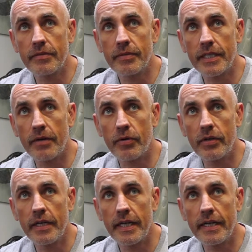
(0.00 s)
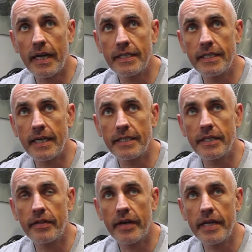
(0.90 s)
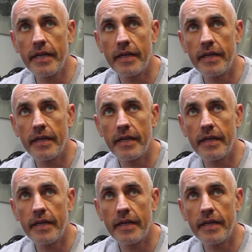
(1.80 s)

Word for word: which I won in 1993